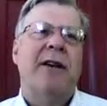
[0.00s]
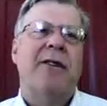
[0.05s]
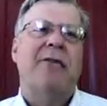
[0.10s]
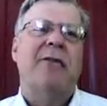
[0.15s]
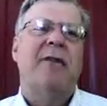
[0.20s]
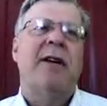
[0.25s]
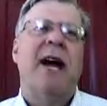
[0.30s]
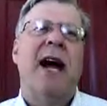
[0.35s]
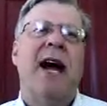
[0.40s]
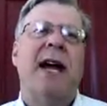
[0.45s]

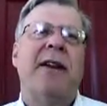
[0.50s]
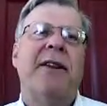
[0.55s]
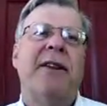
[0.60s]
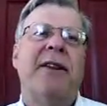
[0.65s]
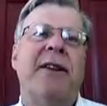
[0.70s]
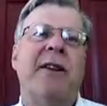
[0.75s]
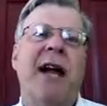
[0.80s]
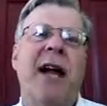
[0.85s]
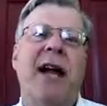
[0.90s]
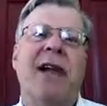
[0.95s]
underlying
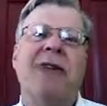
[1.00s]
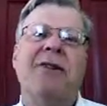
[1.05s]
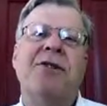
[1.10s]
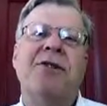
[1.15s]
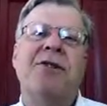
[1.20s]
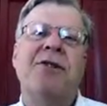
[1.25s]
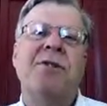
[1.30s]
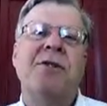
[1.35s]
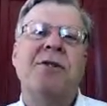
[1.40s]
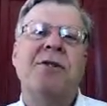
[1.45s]
their
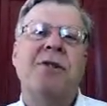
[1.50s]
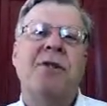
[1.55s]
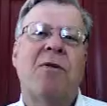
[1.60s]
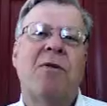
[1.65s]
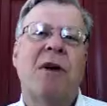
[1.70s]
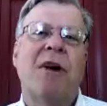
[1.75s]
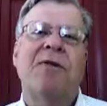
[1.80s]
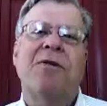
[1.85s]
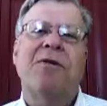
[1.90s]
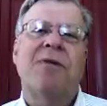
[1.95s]
analysis was the
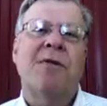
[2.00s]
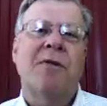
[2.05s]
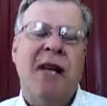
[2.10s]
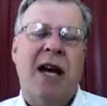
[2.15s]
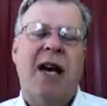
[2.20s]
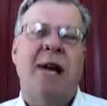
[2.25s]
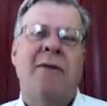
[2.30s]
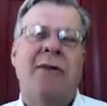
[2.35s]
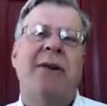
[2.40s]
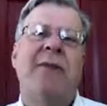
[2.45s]
question,
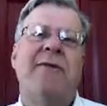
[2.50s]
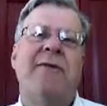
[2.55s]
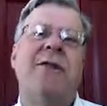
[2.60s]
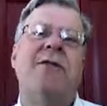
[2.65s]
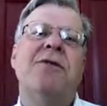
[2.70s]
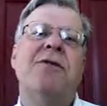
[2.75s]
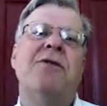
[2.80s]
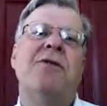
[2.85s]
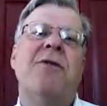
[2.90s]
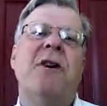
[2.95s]
how many of
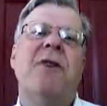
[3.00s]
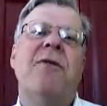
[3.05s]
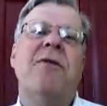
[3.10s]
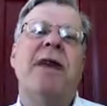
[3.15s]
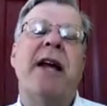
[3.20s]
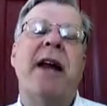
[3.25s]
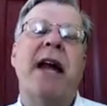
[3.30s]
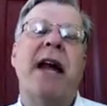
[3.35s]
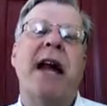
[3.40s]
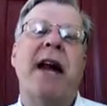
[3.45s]
these do you
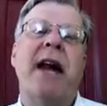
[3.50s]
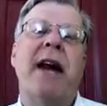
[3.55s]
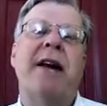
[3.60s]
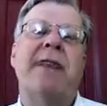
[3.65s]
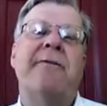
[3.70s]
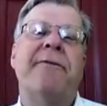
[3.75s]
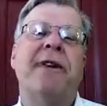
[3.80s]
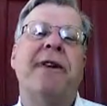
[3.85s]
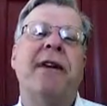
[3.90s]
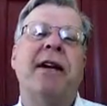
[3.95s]
already
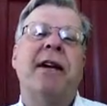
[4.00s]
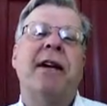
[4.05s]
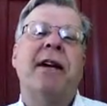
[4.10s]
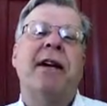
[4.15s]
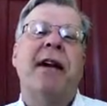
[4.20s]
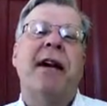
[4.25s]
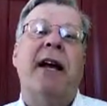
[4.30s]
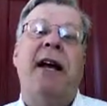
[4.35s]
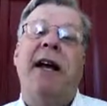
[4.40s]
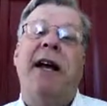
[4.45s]
have,
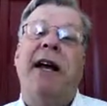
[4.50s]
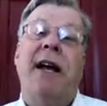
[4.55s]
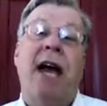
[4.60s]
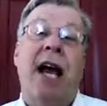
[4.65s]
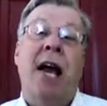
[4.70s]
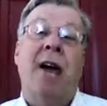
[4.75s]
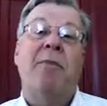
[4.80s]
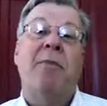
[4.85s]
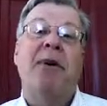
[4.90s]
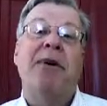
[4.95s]
and
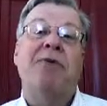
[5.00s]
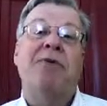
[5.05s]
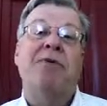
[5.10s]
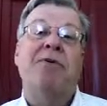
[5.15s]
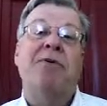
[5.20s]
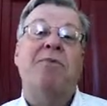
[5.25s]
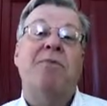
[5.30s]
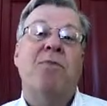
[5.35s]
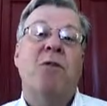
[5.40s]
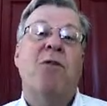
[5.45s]
how
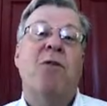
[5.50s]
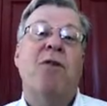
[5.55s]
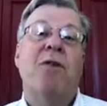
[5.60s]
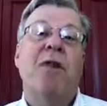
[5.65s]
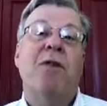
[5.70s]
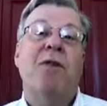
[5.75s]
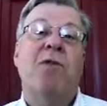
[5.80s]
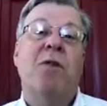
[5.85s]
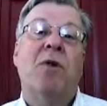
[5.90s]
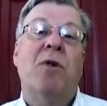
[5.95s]
much
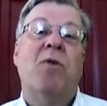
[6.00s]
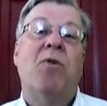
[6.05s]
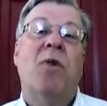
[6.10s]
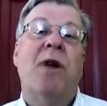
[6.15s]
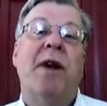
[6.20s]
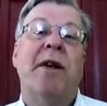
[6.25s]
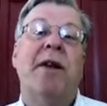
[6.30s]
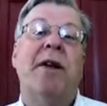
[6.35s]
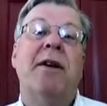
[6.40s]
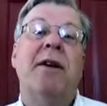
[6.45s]
more will
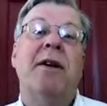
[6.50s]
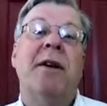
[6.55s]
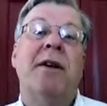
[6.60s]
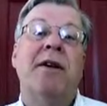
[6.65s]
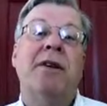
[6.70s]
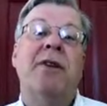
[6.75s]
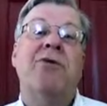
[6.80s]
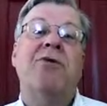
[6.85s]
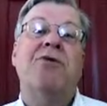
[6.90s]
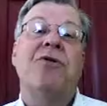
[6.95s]
one
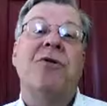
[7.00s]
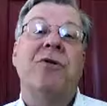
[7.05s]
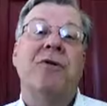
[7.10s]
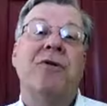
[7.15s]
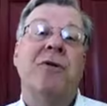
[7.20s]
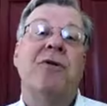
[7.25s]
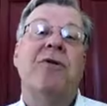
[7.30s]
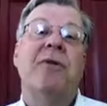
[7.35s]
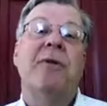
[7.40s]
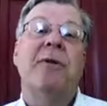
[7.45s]
additional
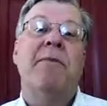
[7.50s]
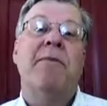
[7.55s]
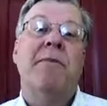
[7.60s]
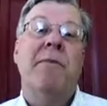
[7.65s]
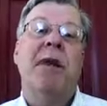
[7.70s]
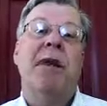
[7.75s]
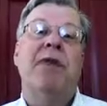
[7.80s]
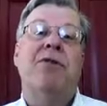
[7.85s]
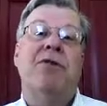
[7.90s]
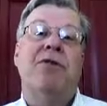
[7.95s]
unit
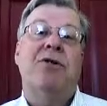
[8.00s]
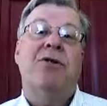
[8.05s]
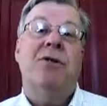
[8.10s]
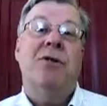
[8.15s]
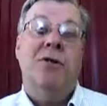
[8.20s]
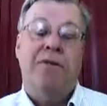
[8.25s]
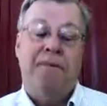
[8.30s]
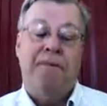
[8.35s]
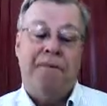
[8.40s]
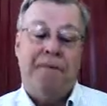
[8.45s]
mean to
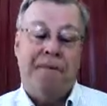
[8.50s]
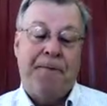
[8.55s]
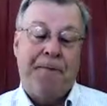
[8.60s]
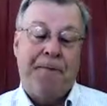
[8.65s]
you?